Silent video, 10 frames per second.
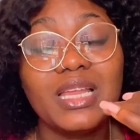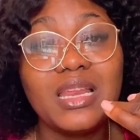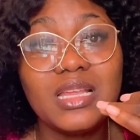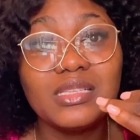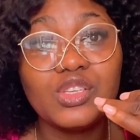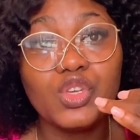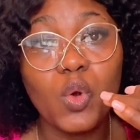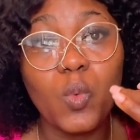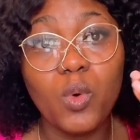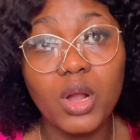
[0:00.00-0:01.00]
lists
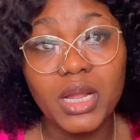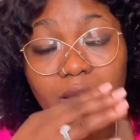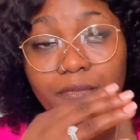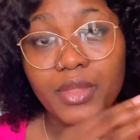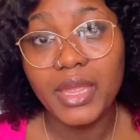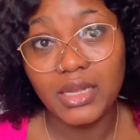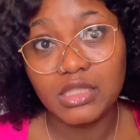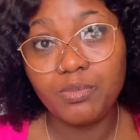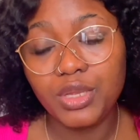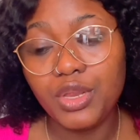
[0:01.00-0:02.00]
your work
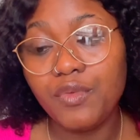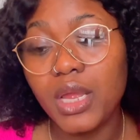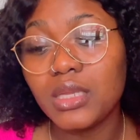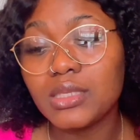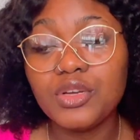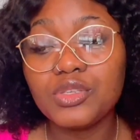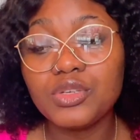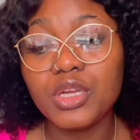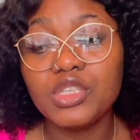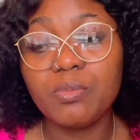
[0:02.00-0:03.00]
experience. They're also
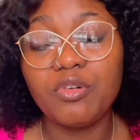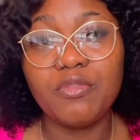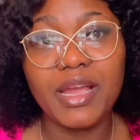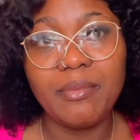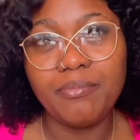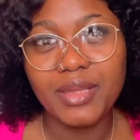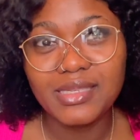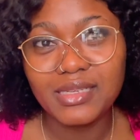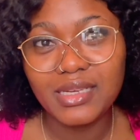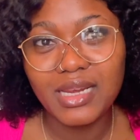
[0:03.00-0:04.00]
going to provide
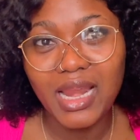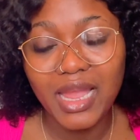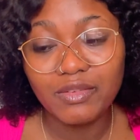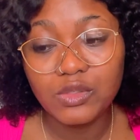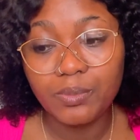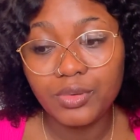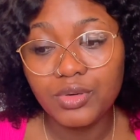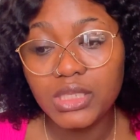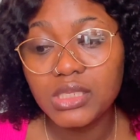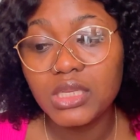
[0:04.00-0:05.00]
basic life
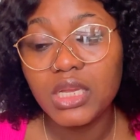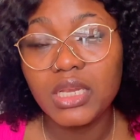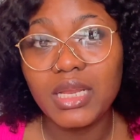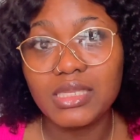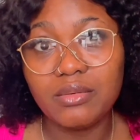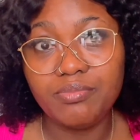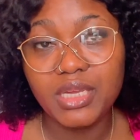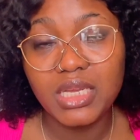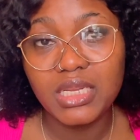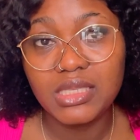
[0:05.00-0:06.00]
support. That's a
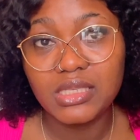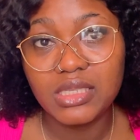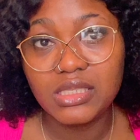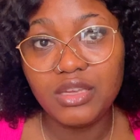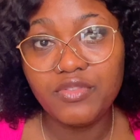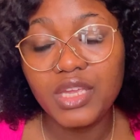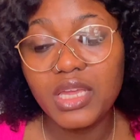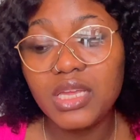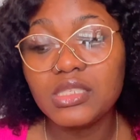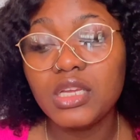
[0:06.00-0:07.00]
BLS
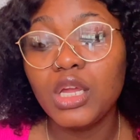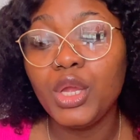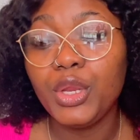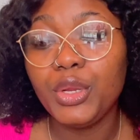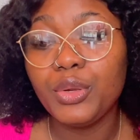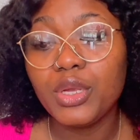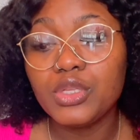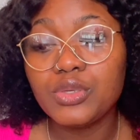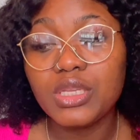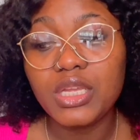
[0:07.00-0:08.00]
certificate. You're going
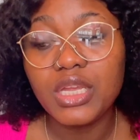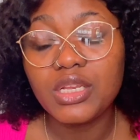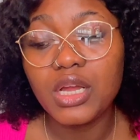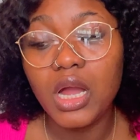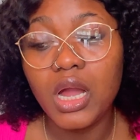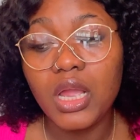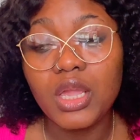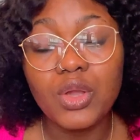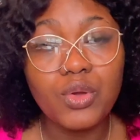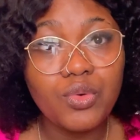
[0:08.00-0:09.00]
to need
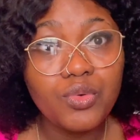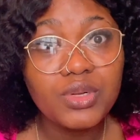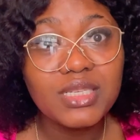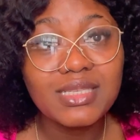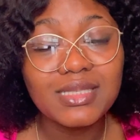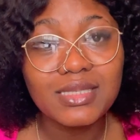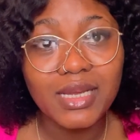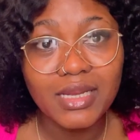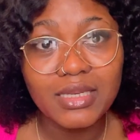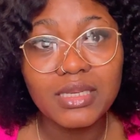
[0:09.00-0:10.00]
a good
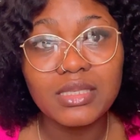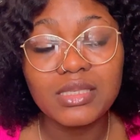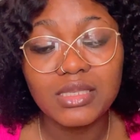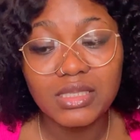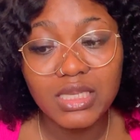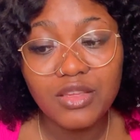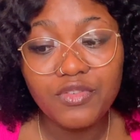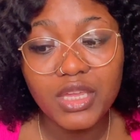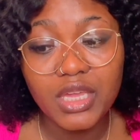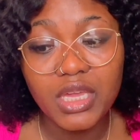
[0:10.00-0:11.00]
standing
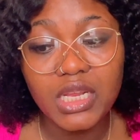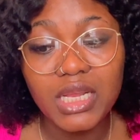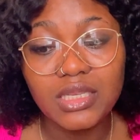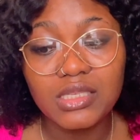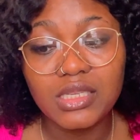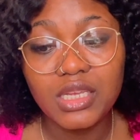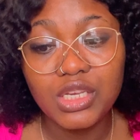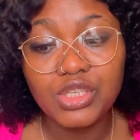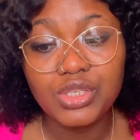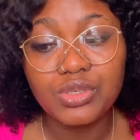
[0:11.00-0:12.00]
certificate that is
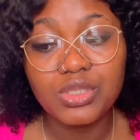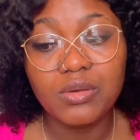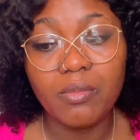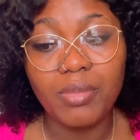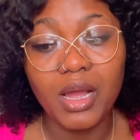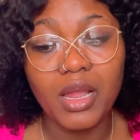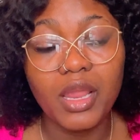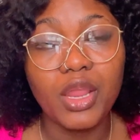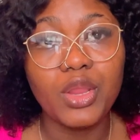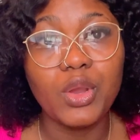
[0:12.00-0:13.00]
issued
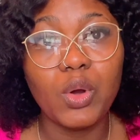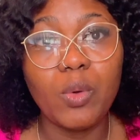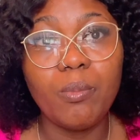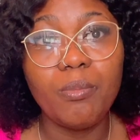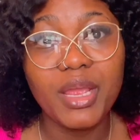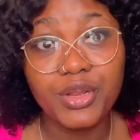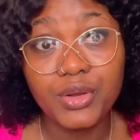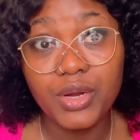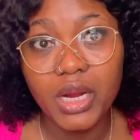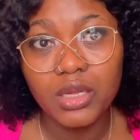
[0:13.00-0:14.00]
by your
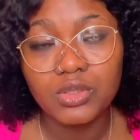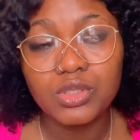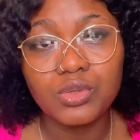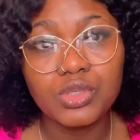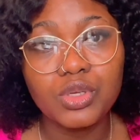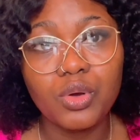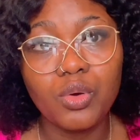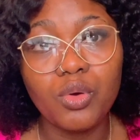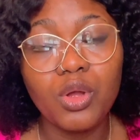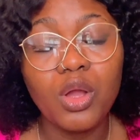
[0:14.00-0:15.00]
medical council.
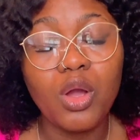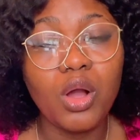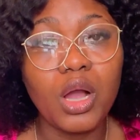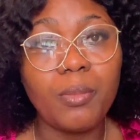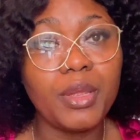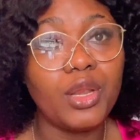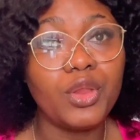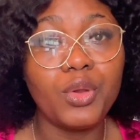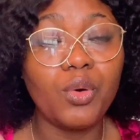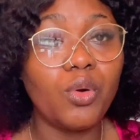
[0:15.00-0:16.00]
So
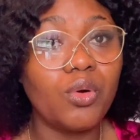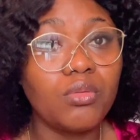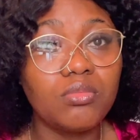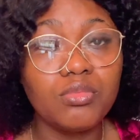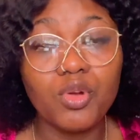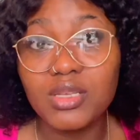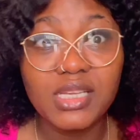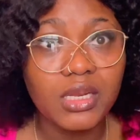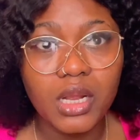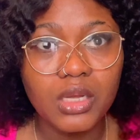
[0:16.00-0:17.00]
your
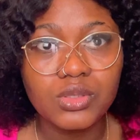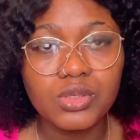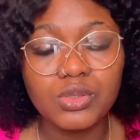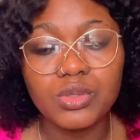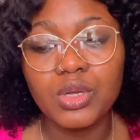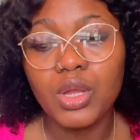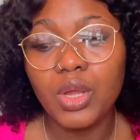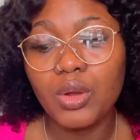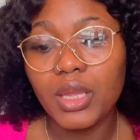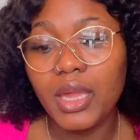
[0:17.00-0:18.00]
nursing council.
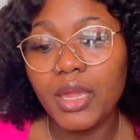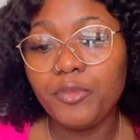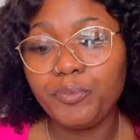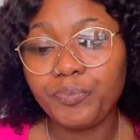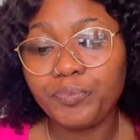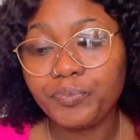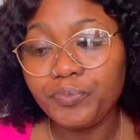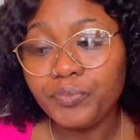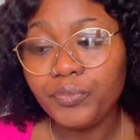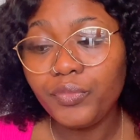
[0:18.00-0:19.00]
Okay.
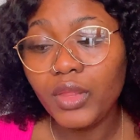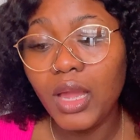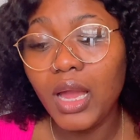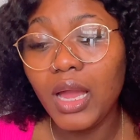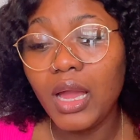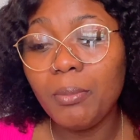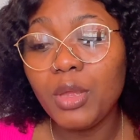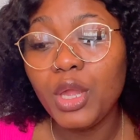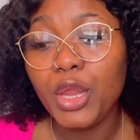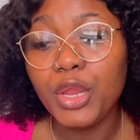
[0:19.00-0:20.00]
You're
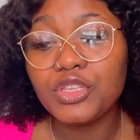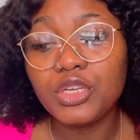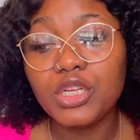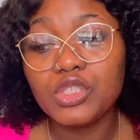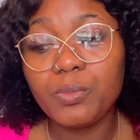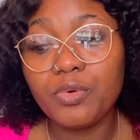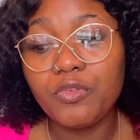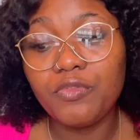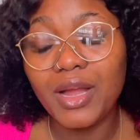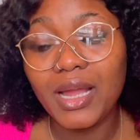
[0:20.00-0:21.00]
also going to
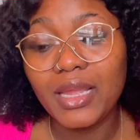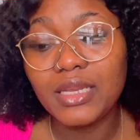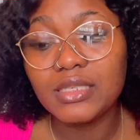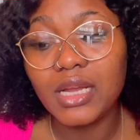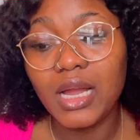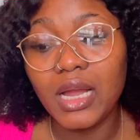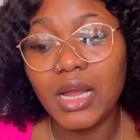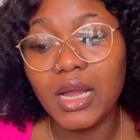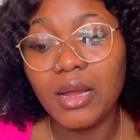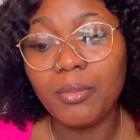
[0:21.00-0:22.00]
provide
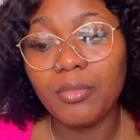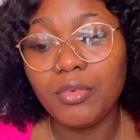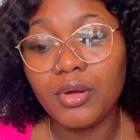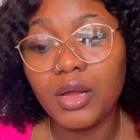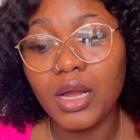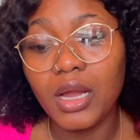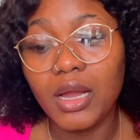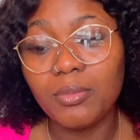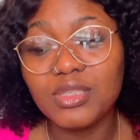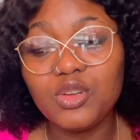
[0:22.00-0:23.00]

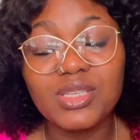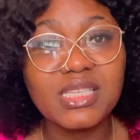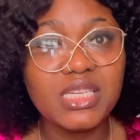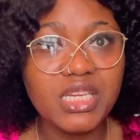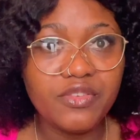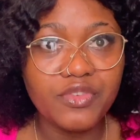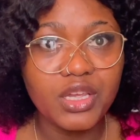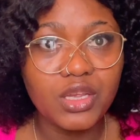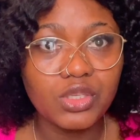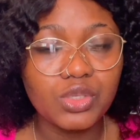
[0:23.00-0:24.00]
your
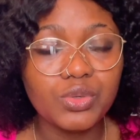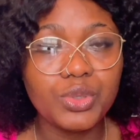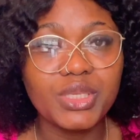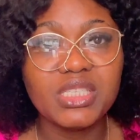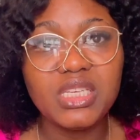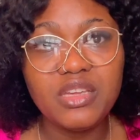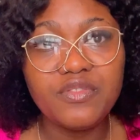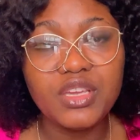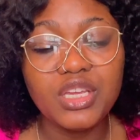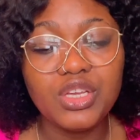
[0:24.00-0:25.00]
CV. So your
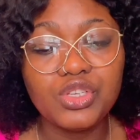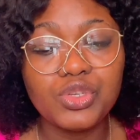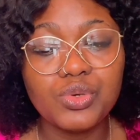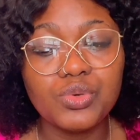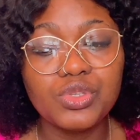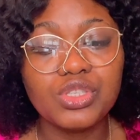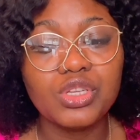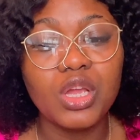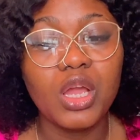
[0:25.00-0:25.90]
CV shows